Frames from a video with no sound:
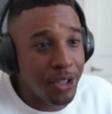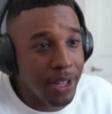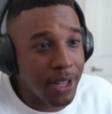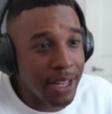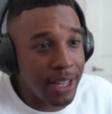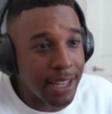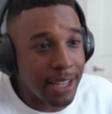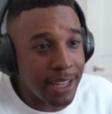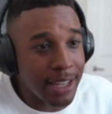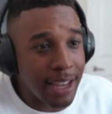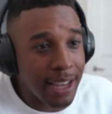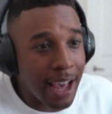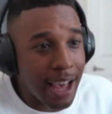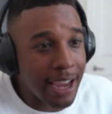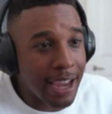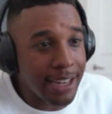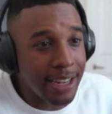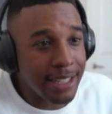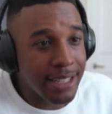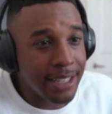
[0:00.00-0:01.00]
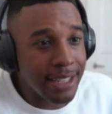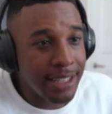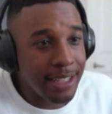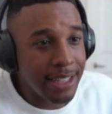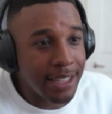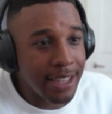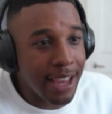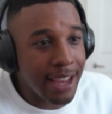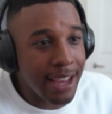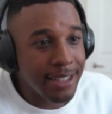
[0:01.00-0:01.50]
Judah Lee,
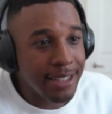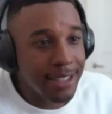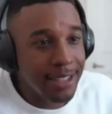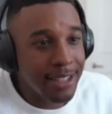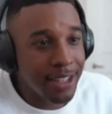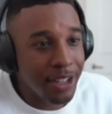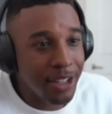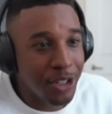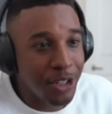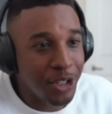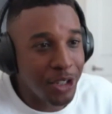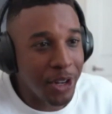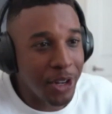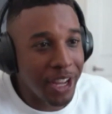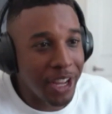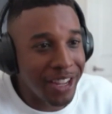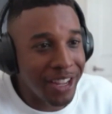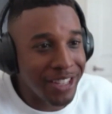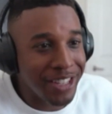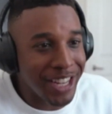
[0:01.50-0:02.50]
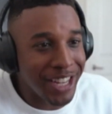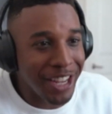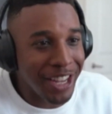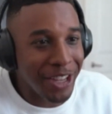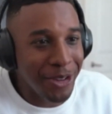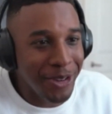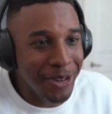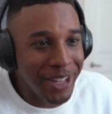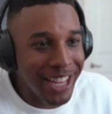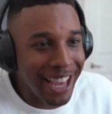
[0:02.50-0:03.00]
ITS Judah,
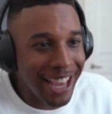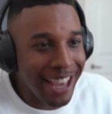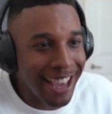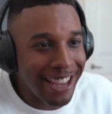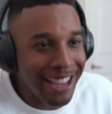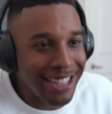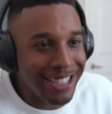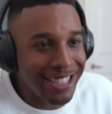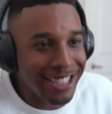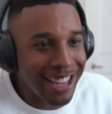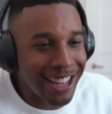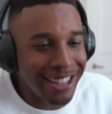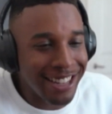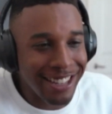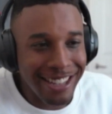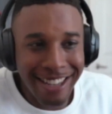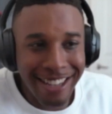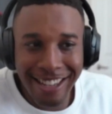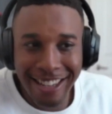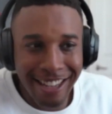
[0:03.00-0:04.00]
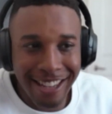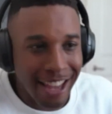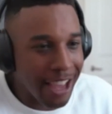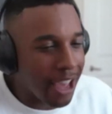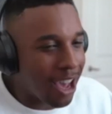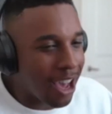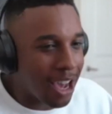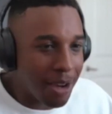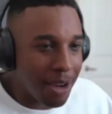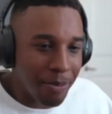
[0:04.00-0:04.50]
JUDAHLEE.
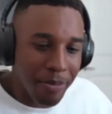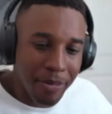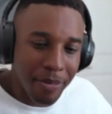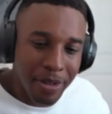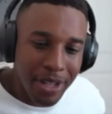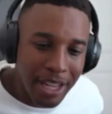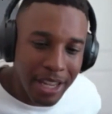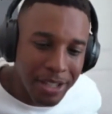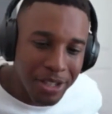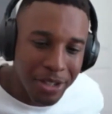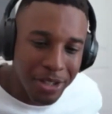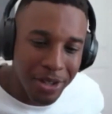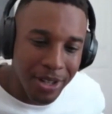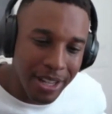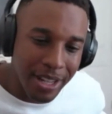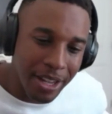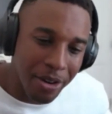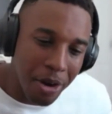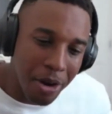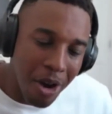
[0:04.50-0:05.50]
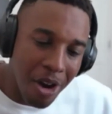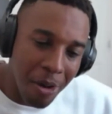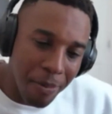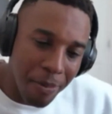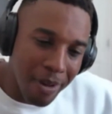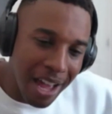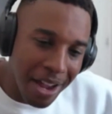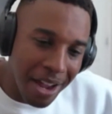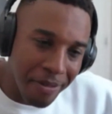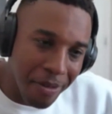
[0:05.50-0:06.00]
It's Judah Lee on all
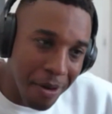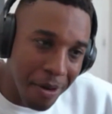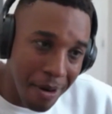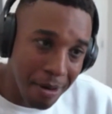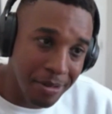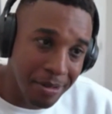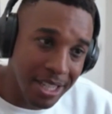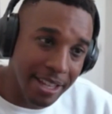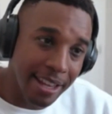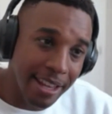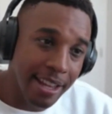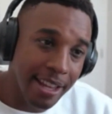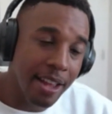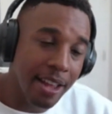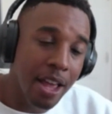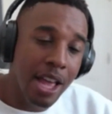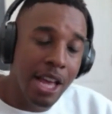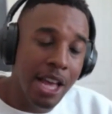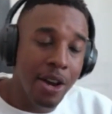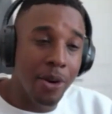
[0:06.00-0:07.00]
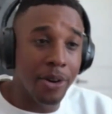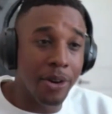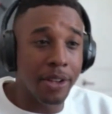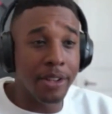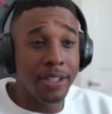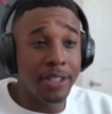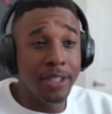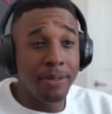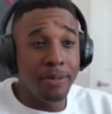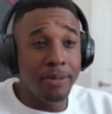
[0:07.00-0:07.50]
platforms, and then on
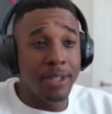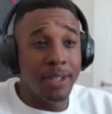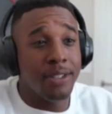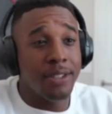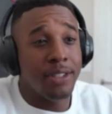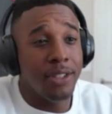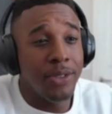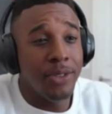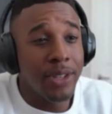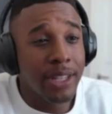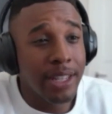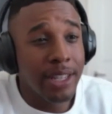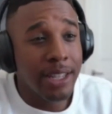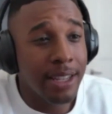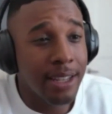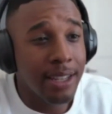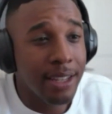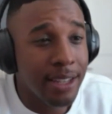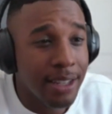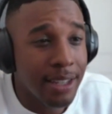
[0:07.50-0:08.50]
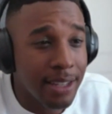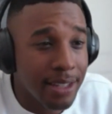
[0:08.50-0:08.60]
YouTube, just Judah Lee.